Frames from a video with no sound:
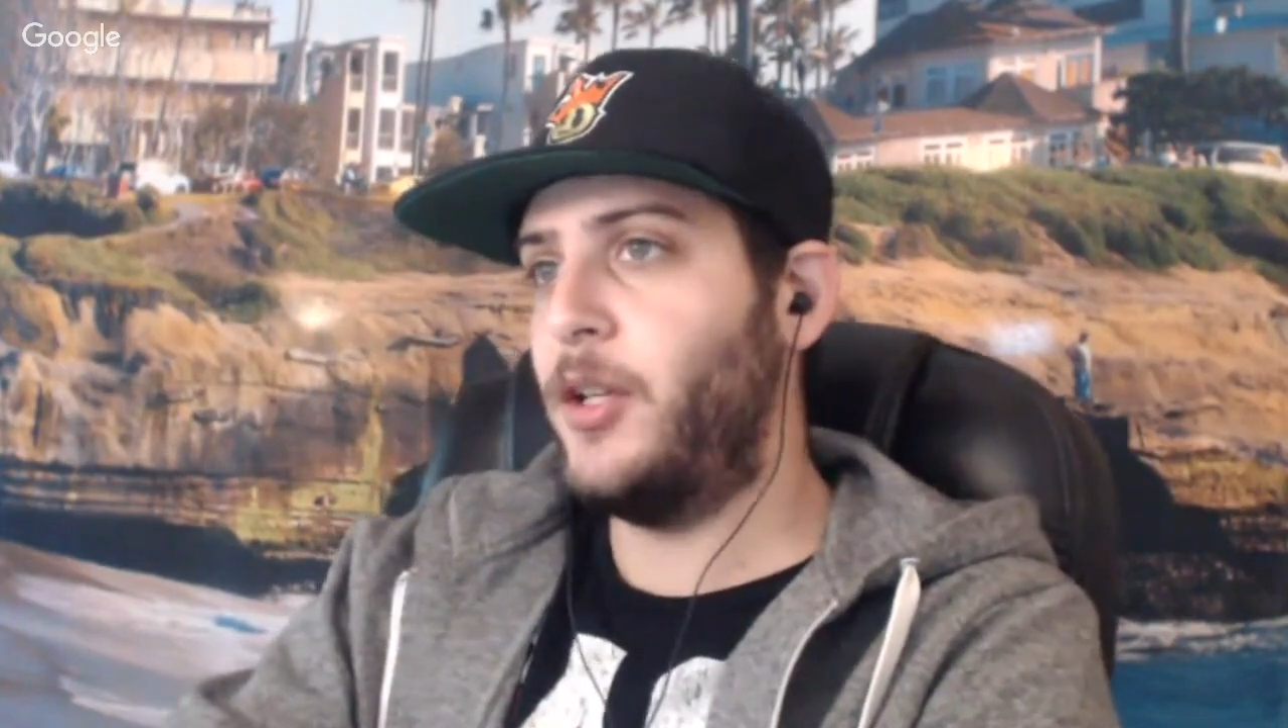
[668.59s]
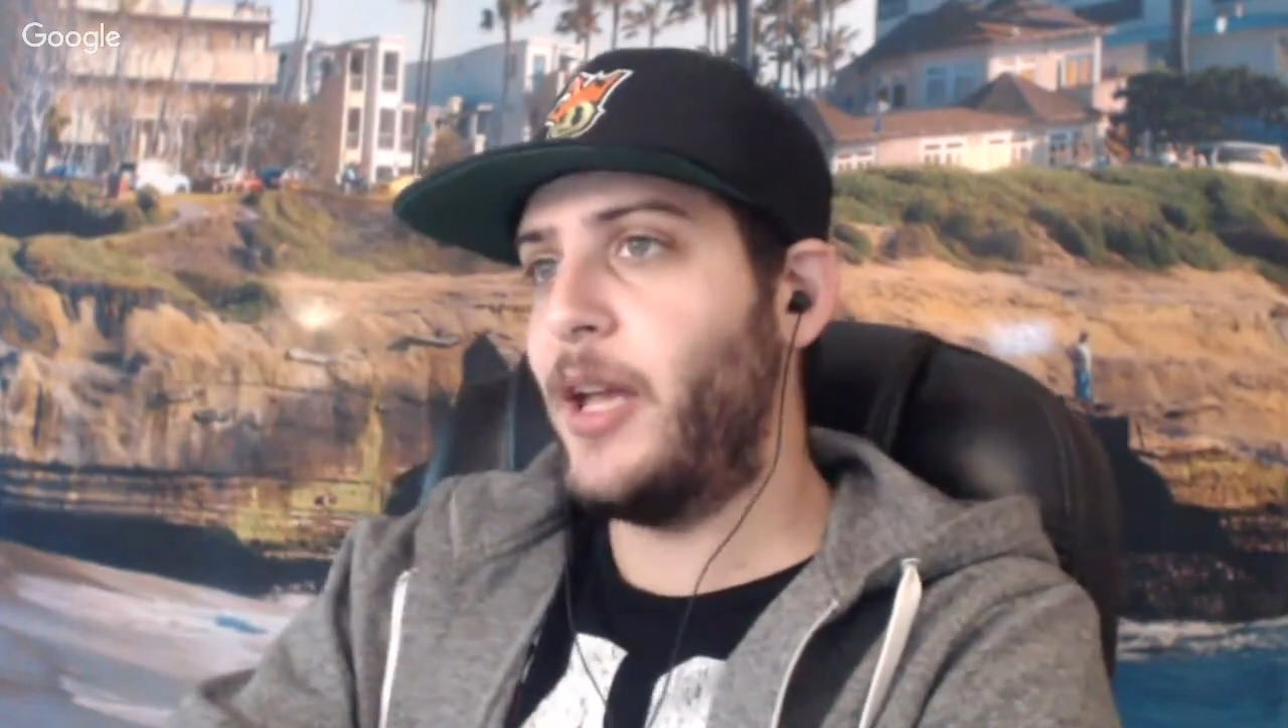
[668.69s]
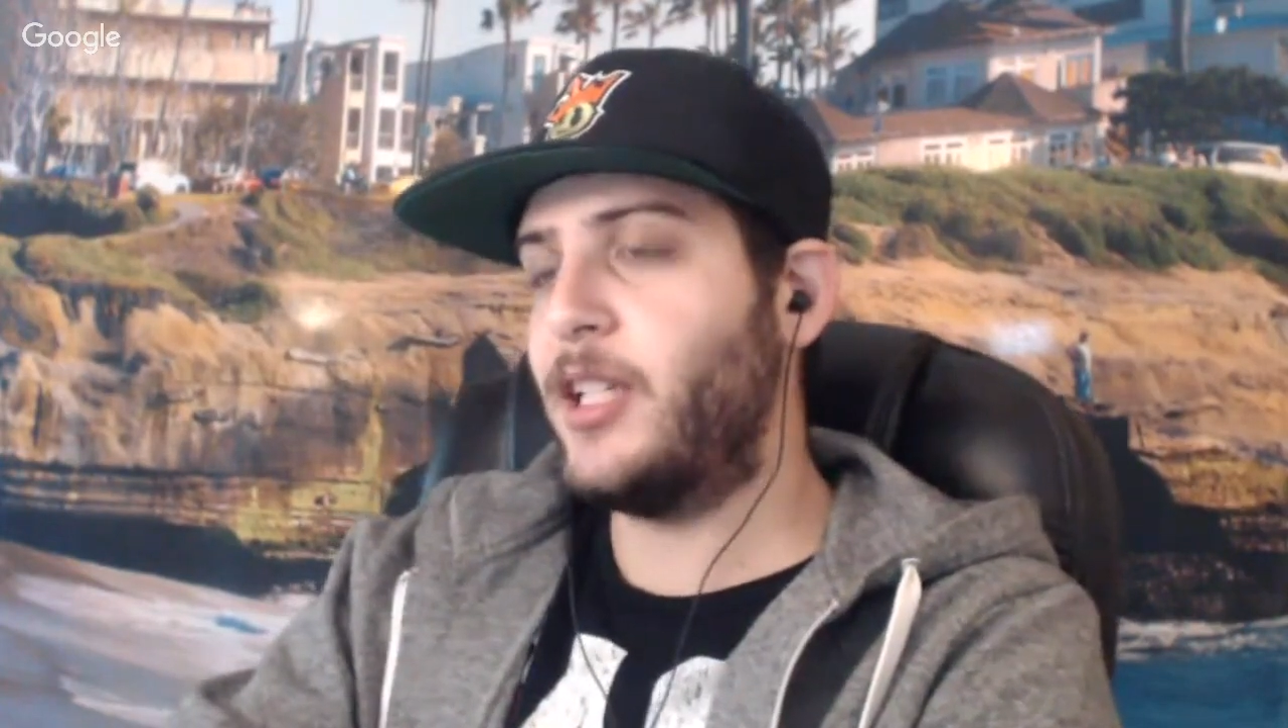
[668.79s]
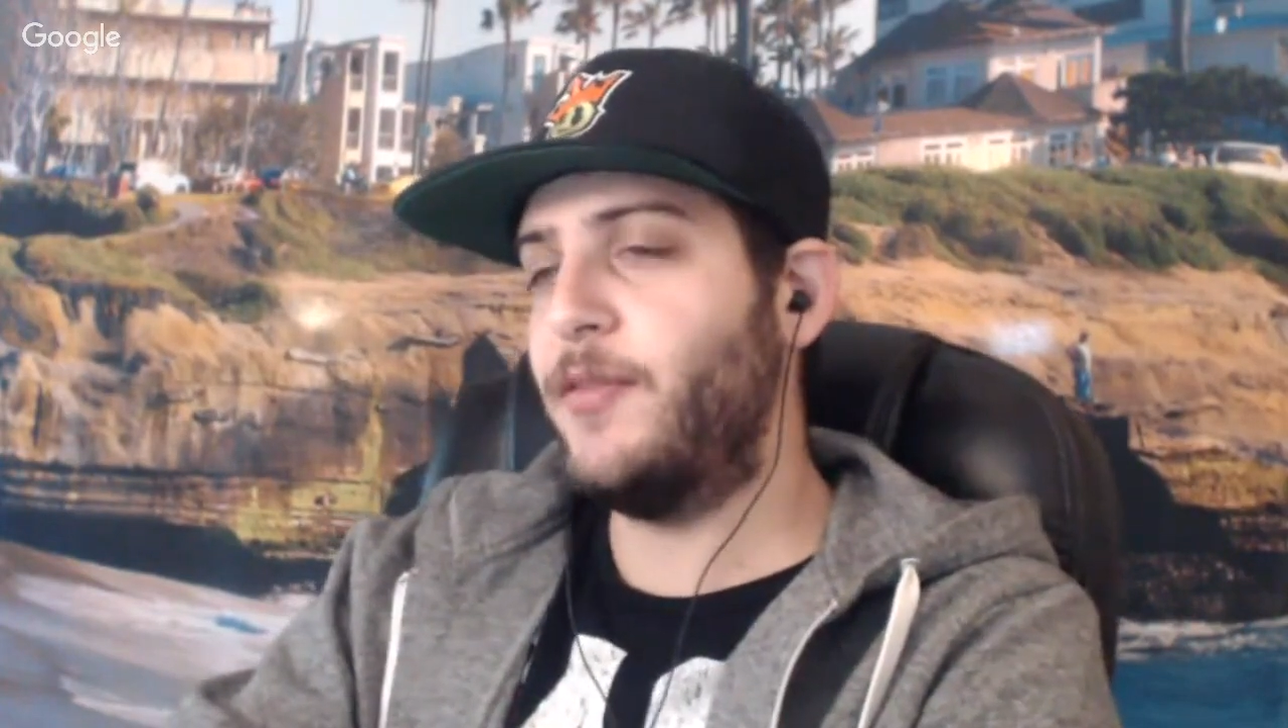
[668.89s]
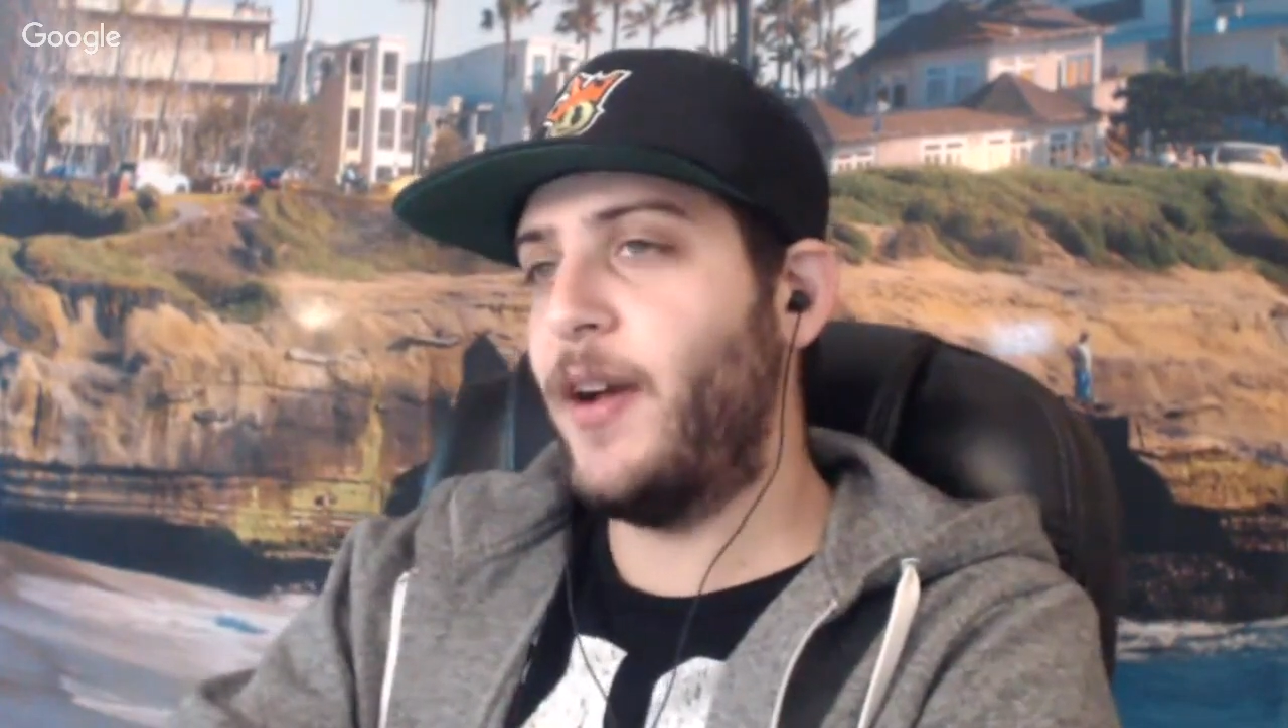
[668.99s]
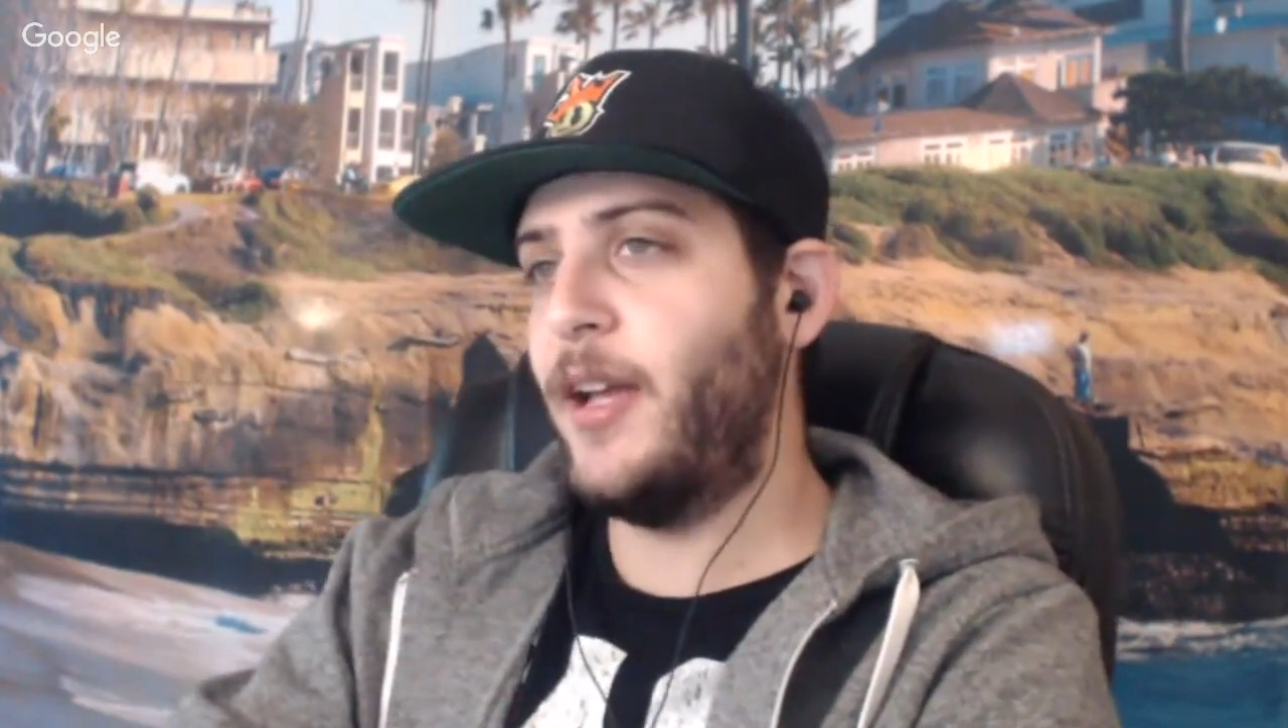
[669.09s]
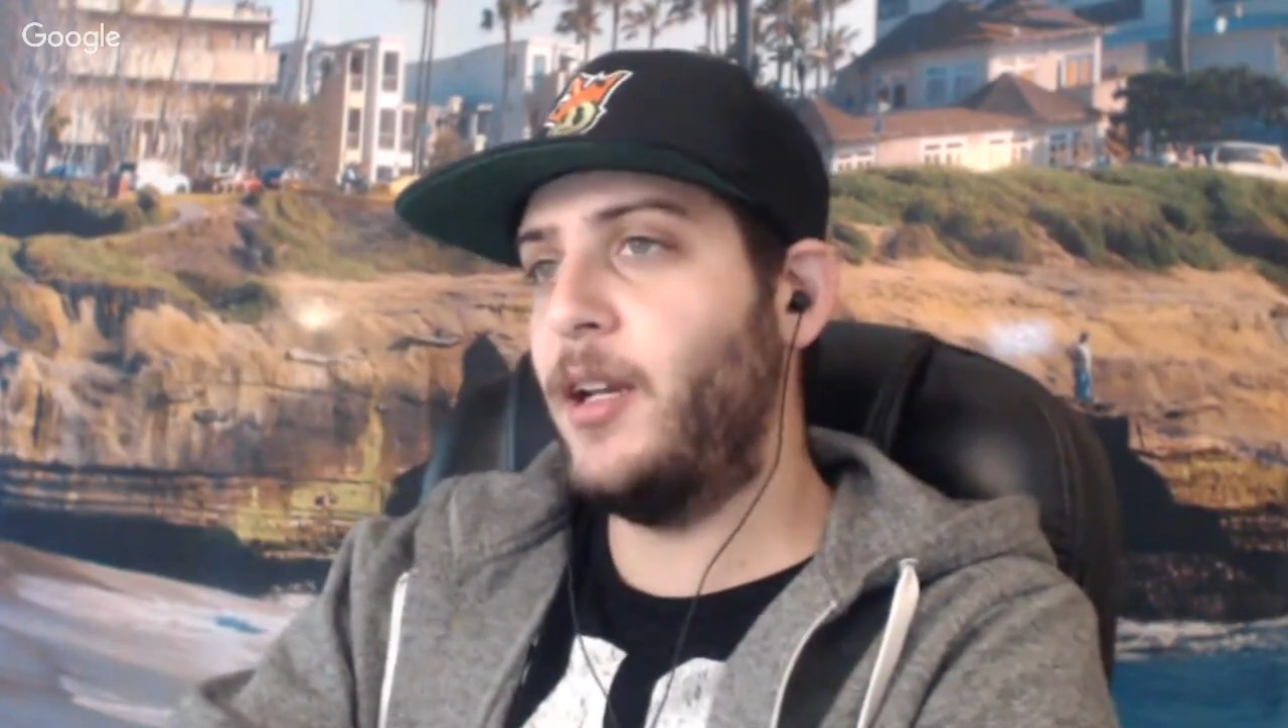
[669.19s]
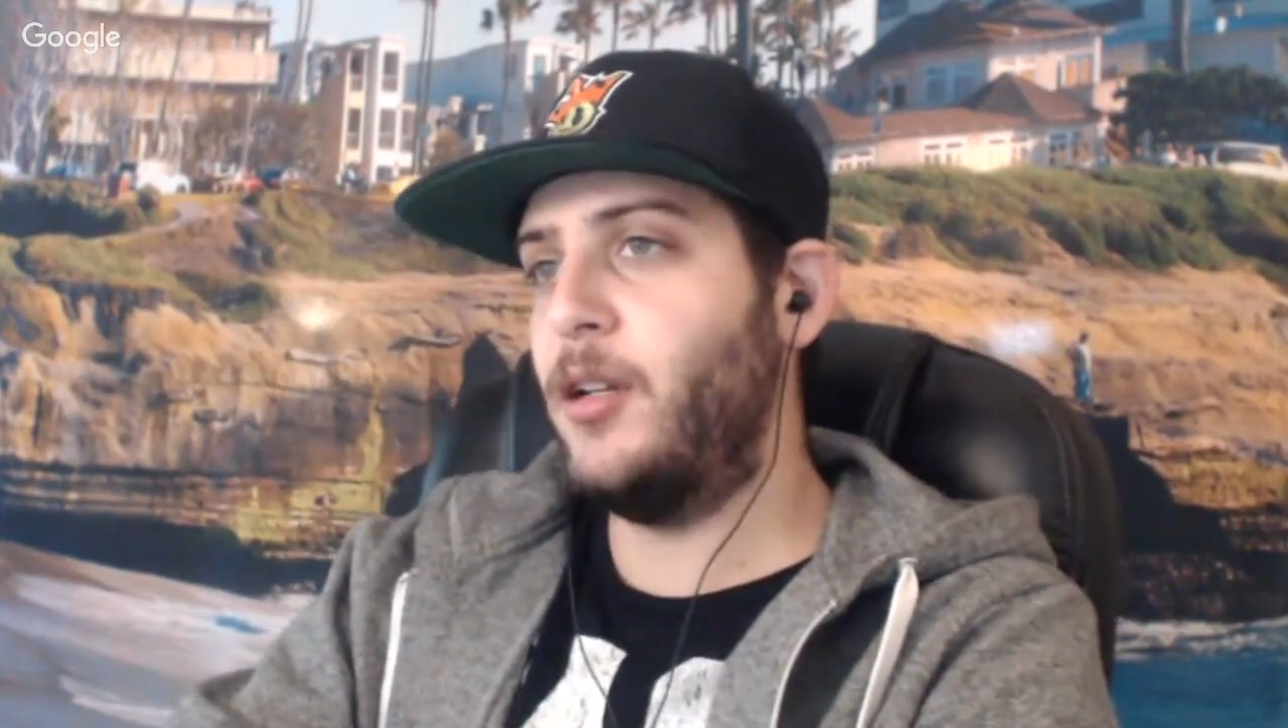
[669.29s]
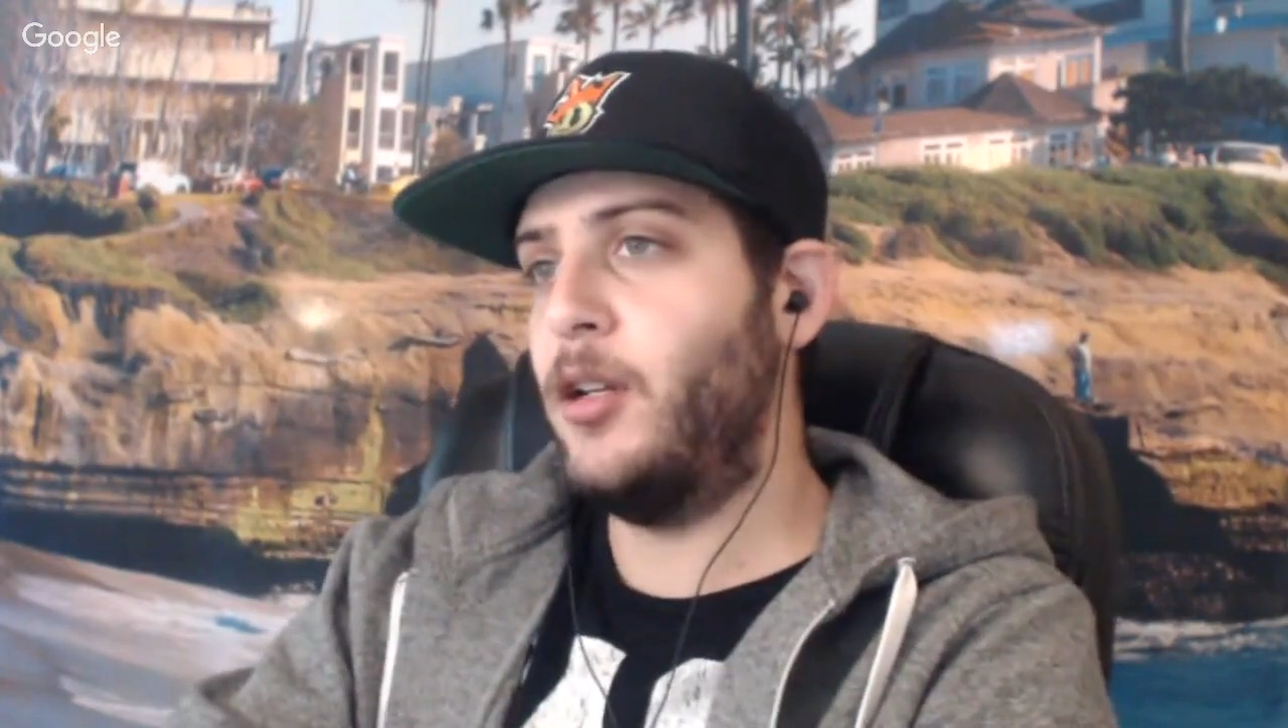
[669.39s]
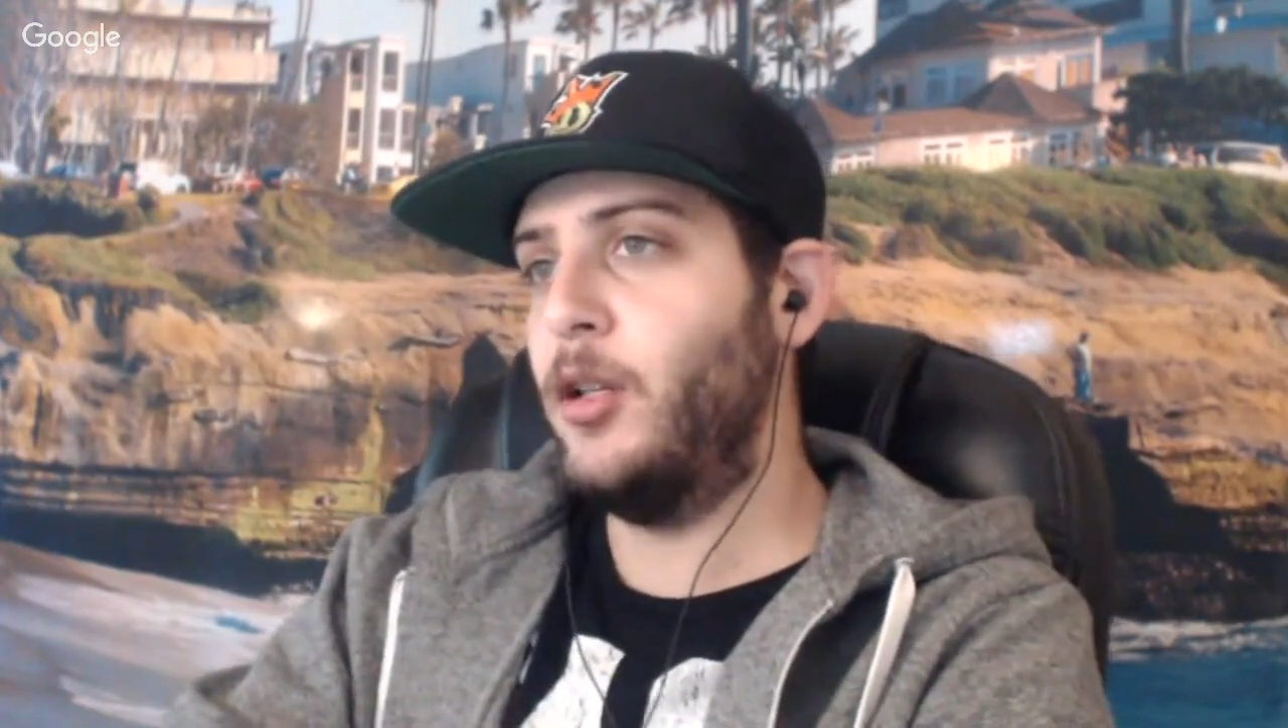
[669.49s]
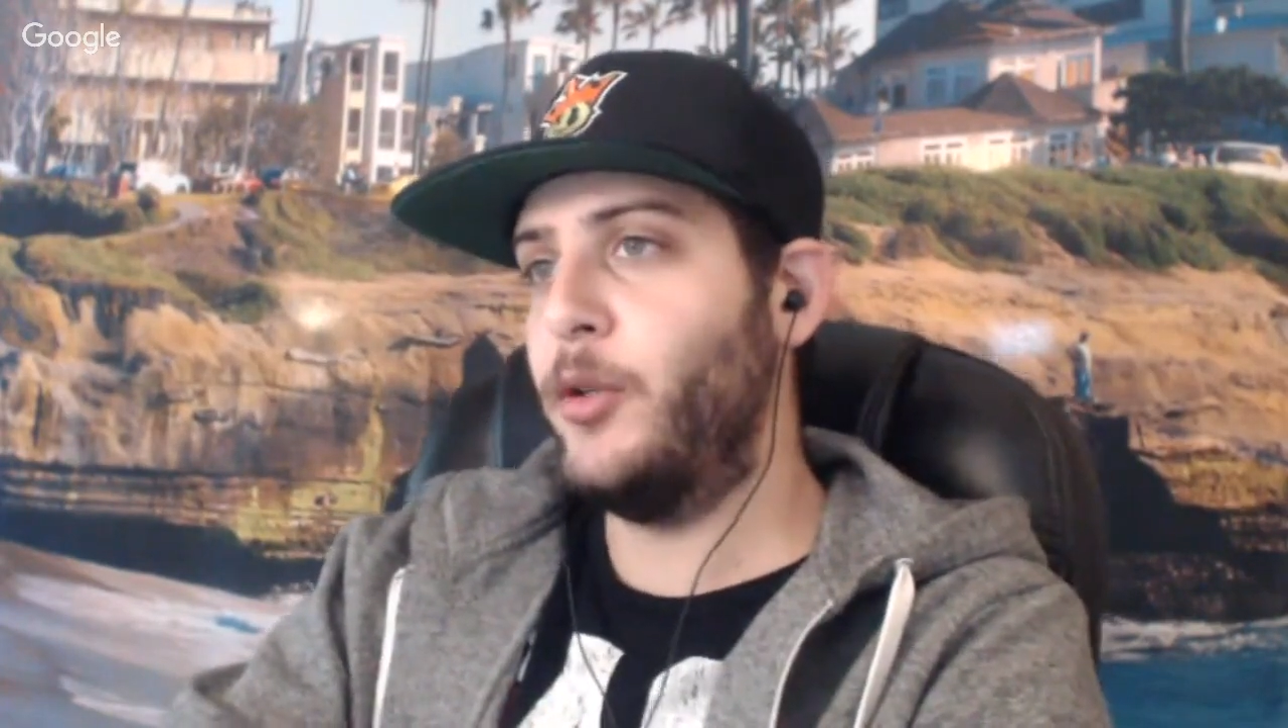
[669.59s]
next fight.